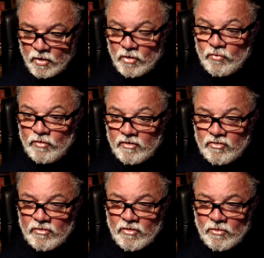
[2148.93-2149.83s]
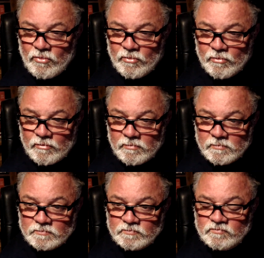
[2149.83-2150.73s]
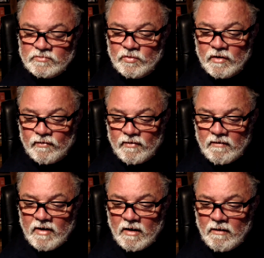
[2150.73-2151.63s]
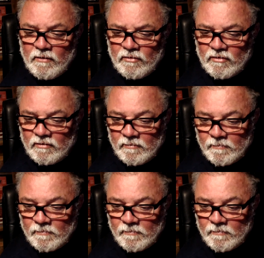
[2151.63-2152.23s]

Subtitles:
Richard Gould was very close.